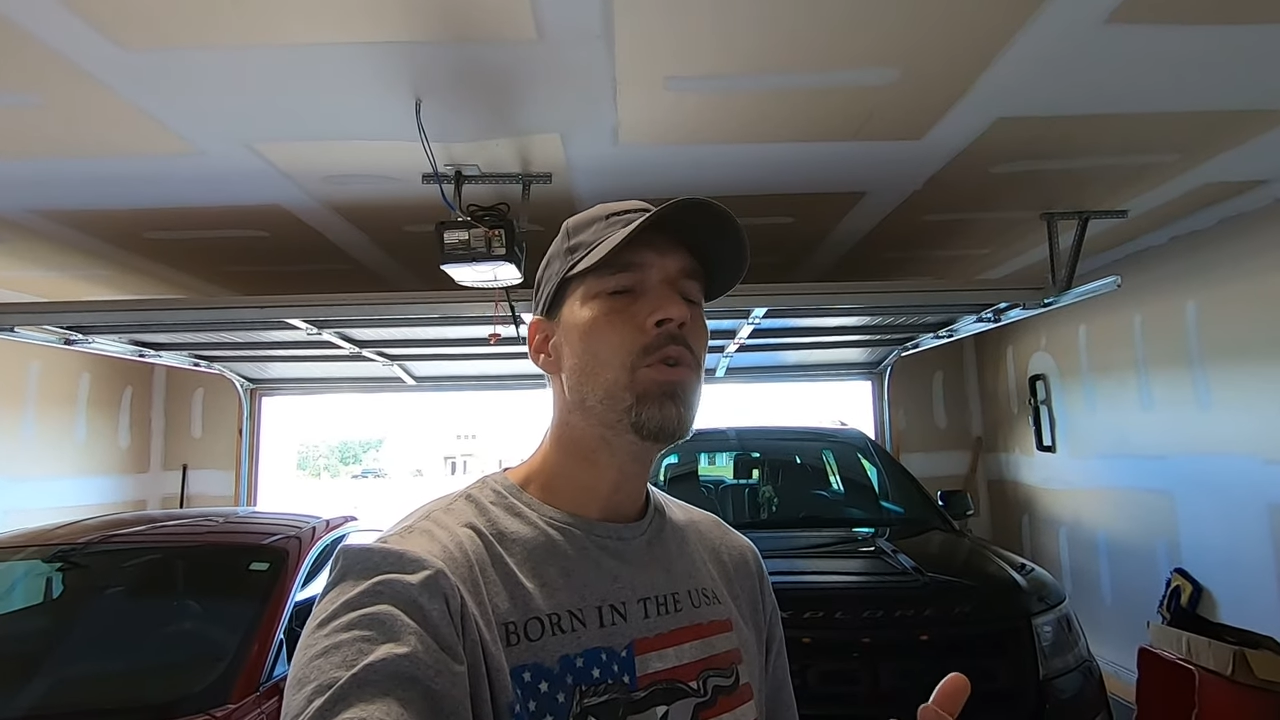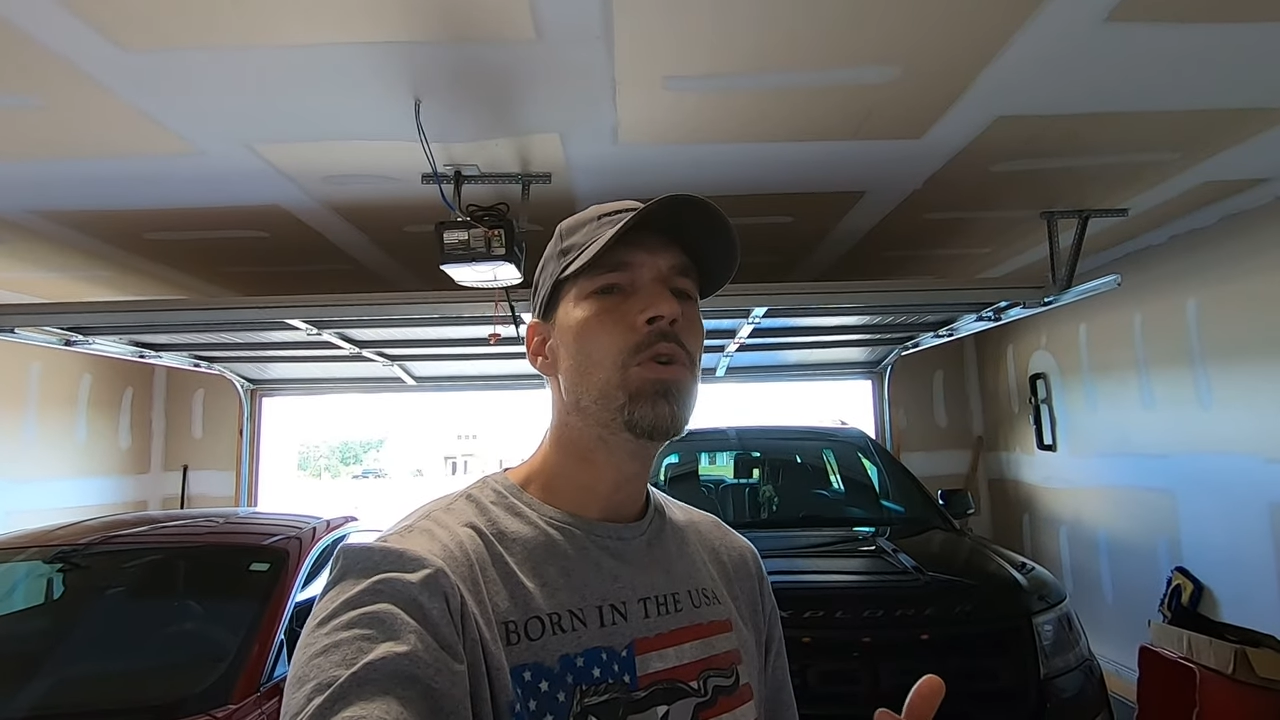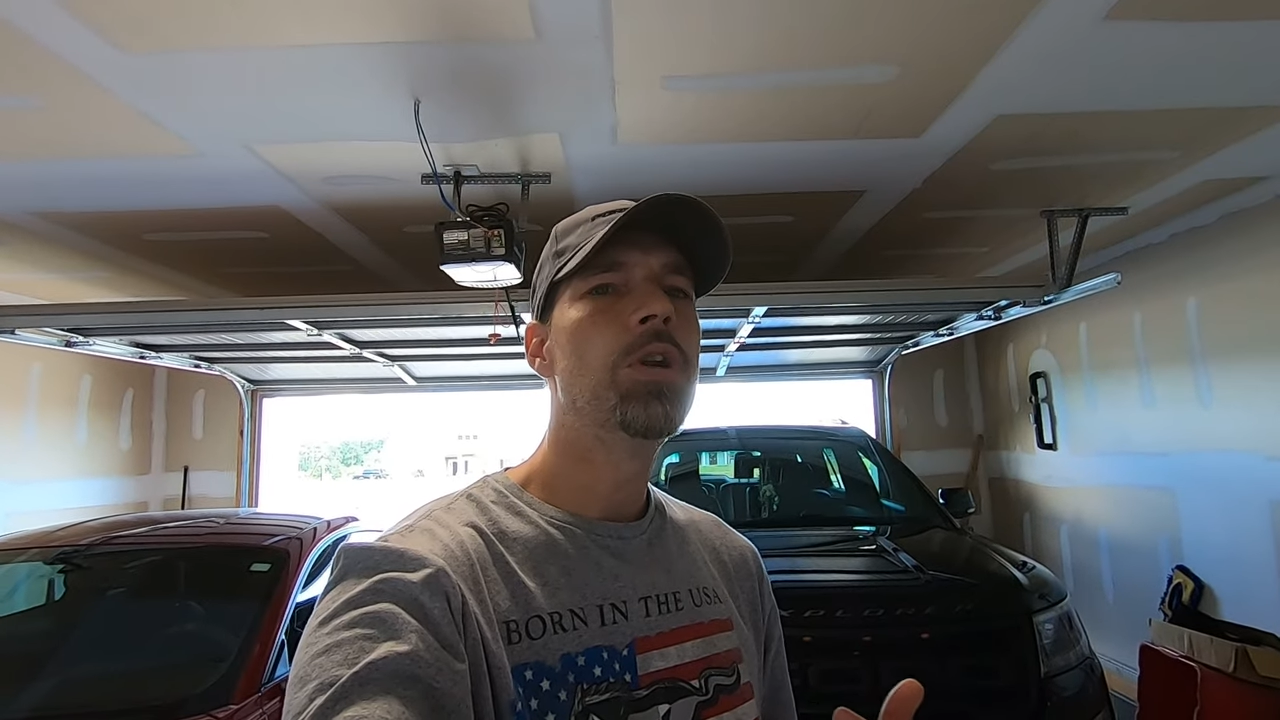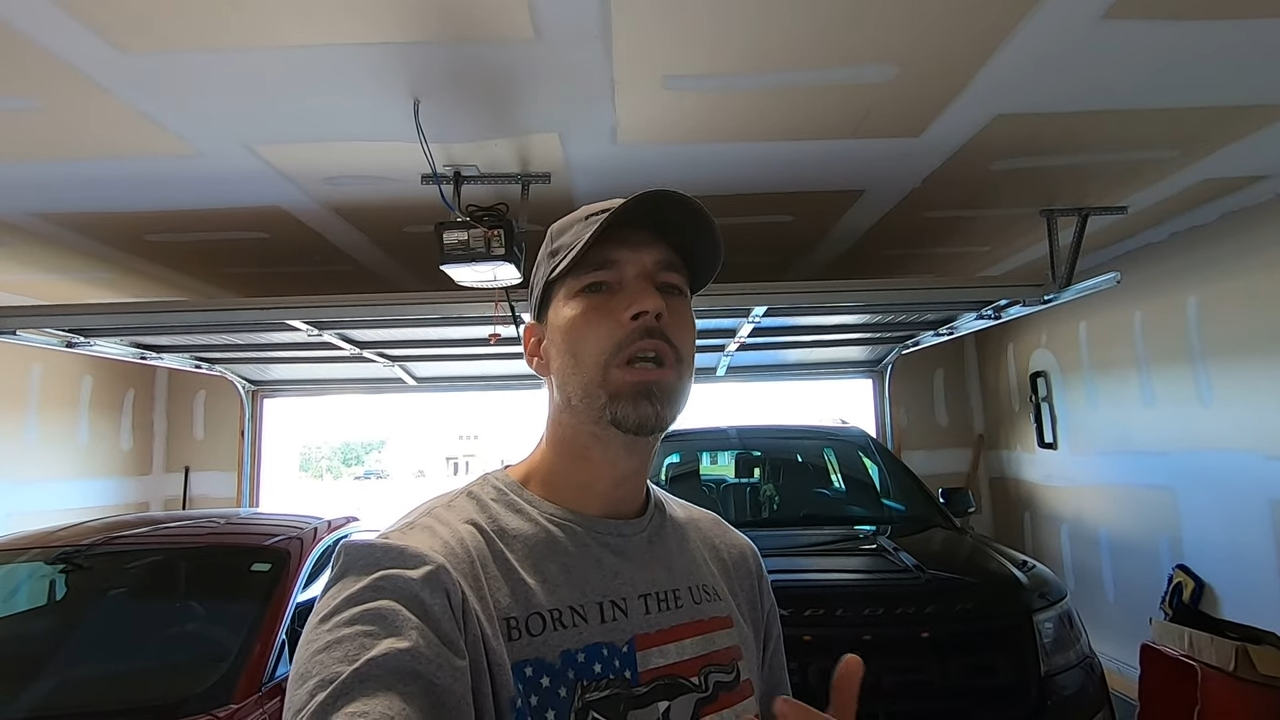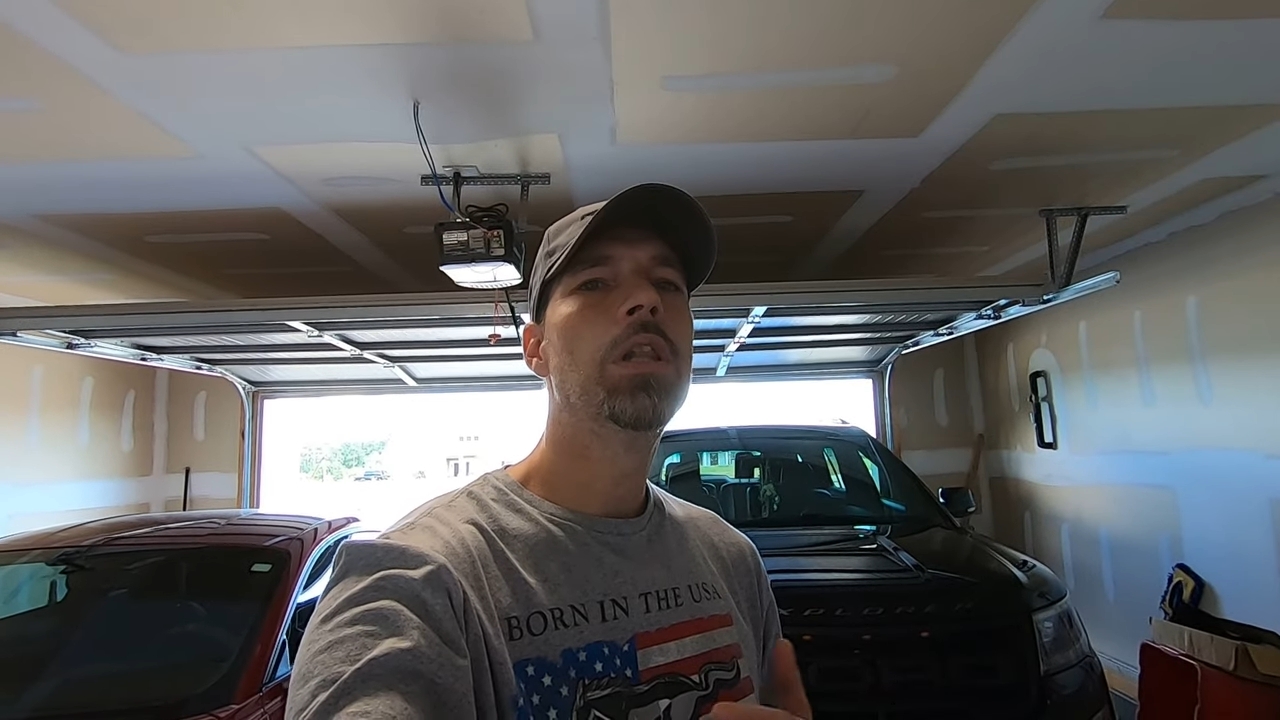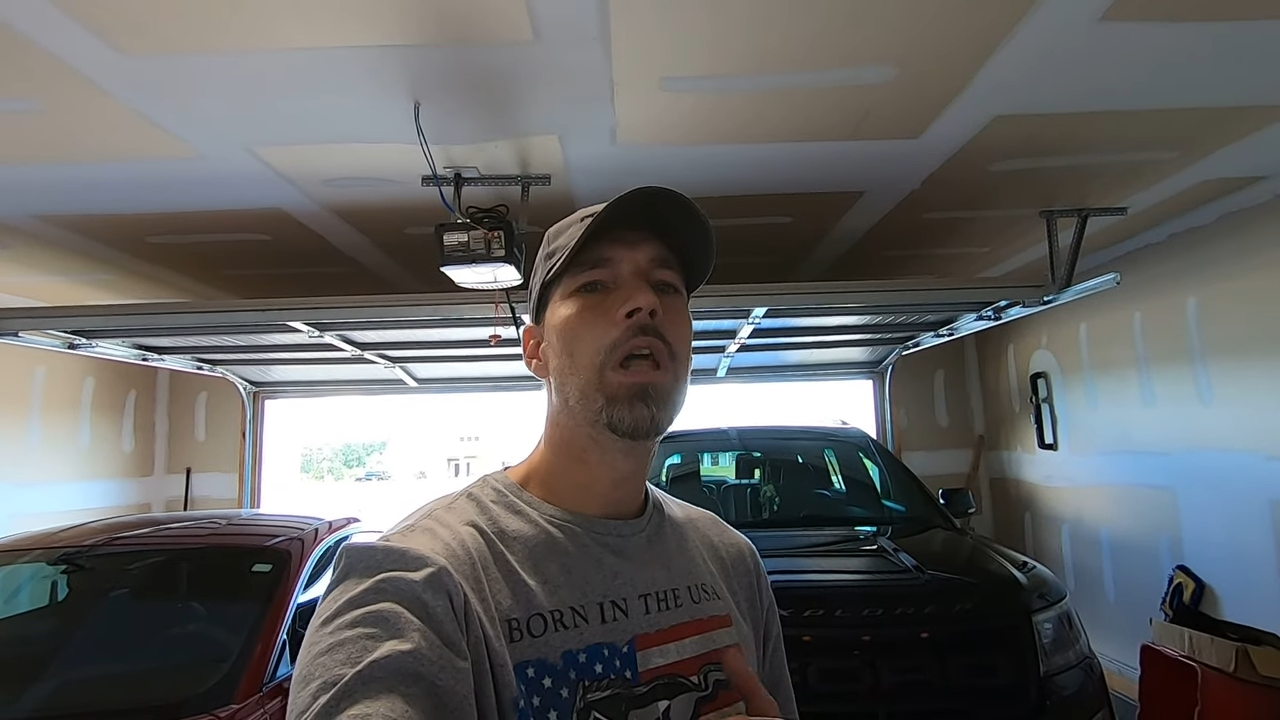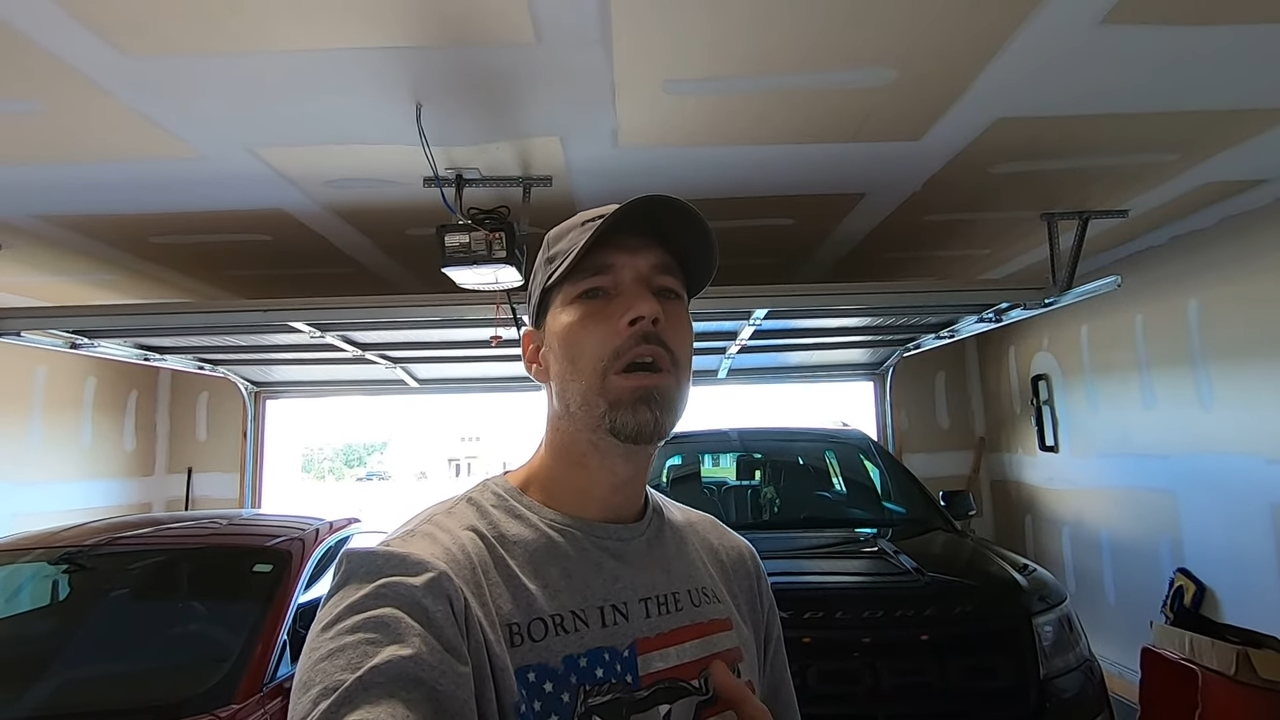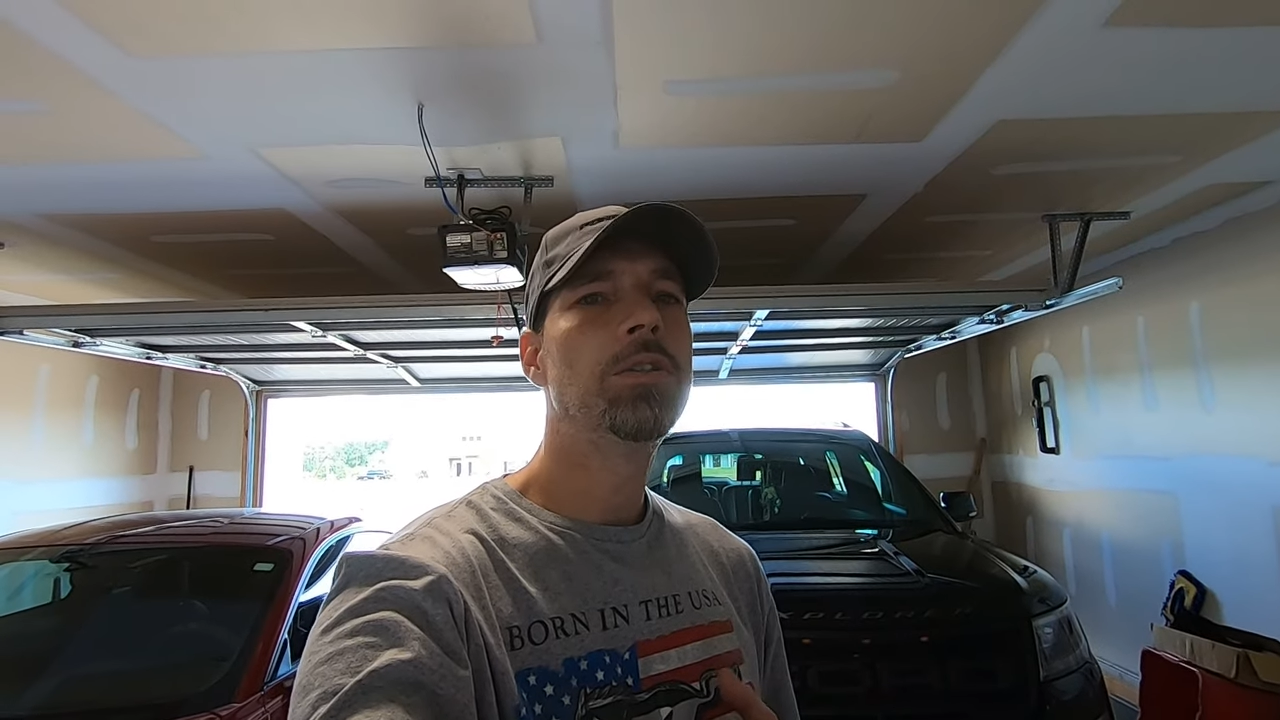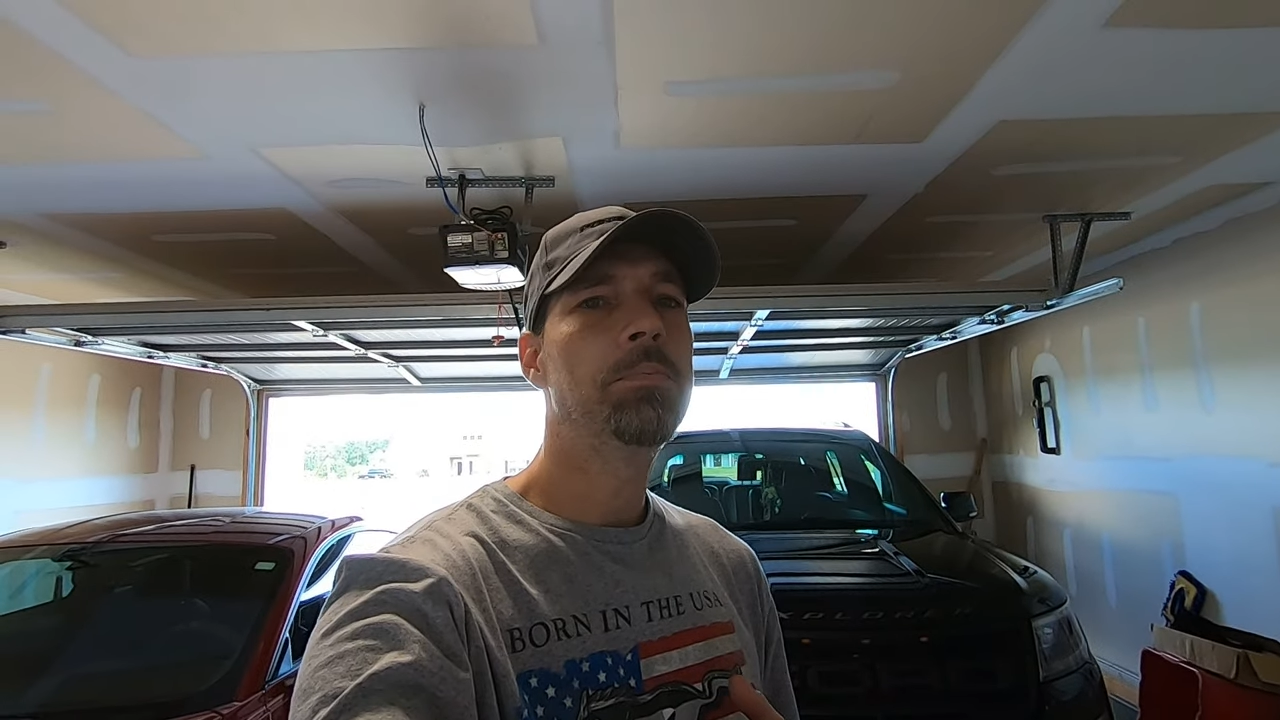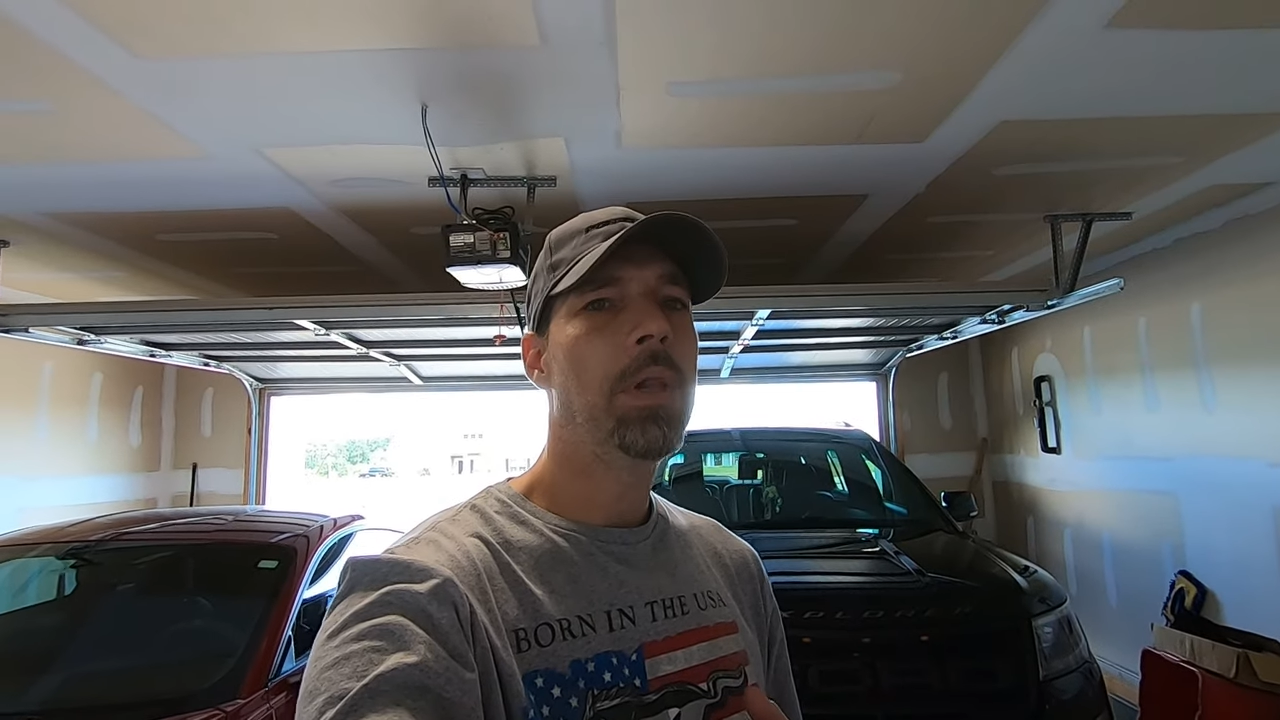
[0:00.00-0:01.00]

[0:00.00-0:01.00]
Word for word: order a gloss